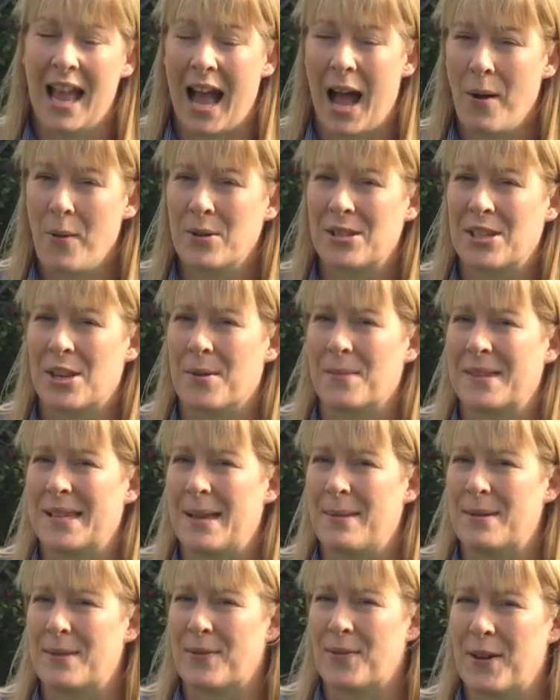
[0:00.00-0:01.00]
Our top
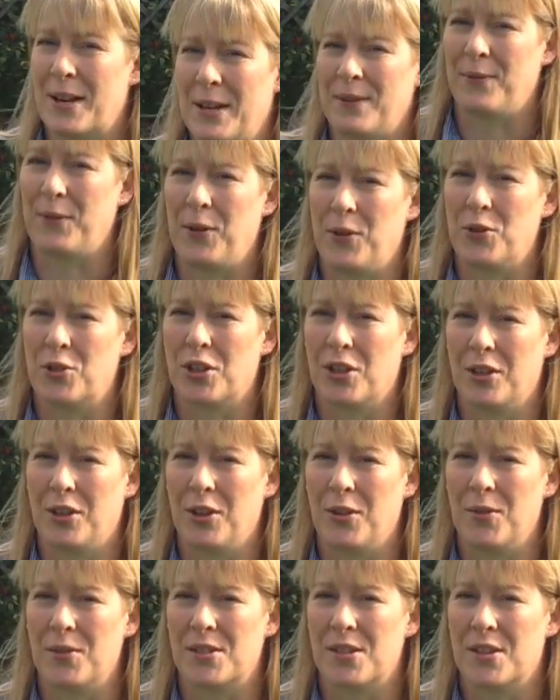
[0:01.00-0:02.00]
tips for any future
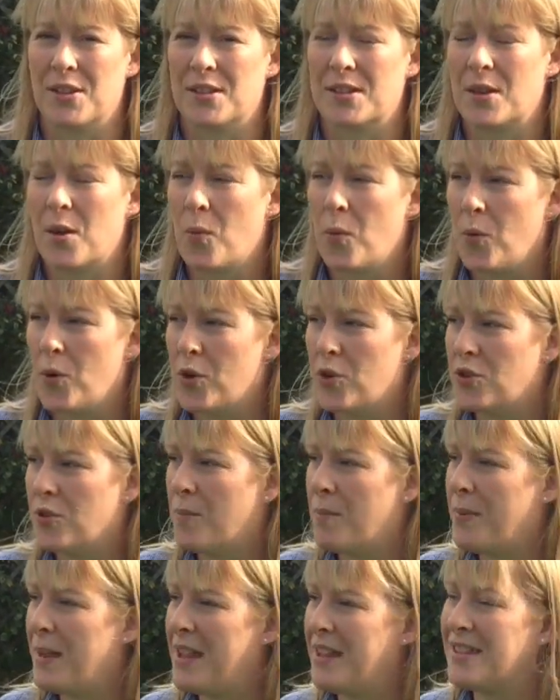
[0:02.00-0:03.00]
users would
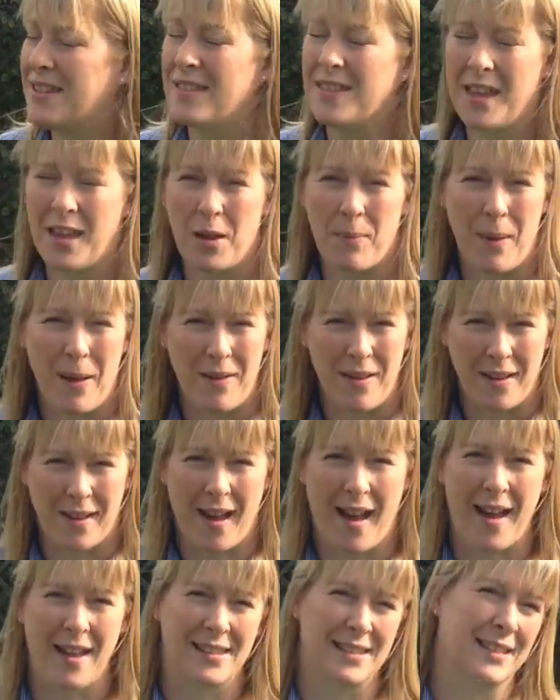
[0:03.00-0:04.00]
be to think about your
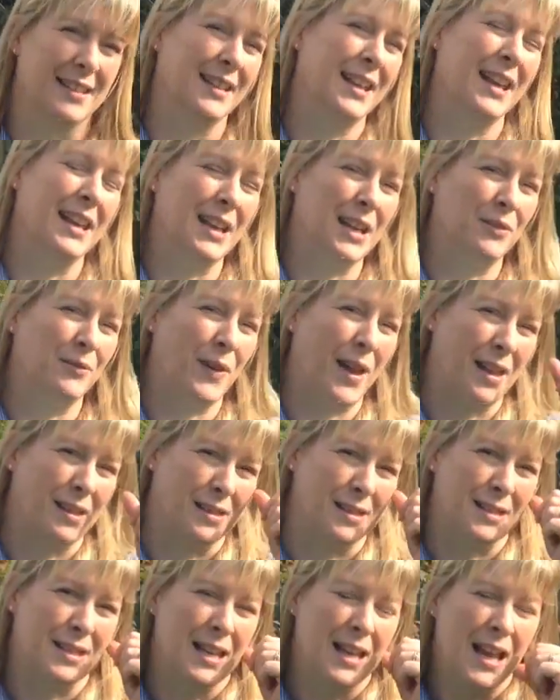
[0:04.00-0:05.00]
garden in
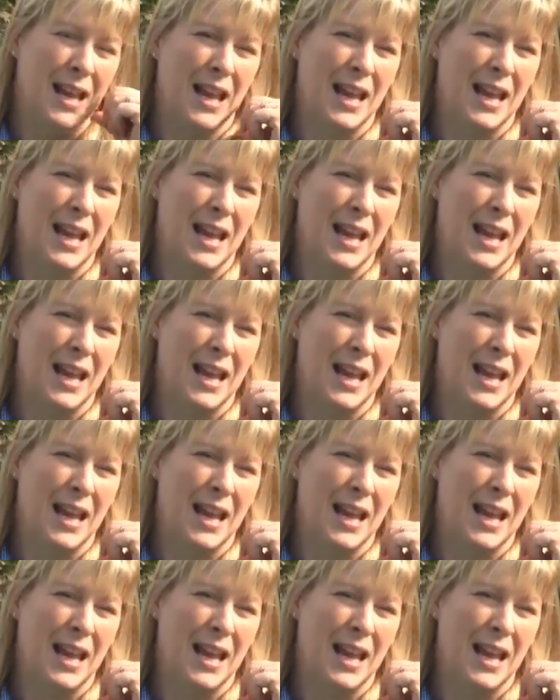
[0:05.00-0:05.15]
advance.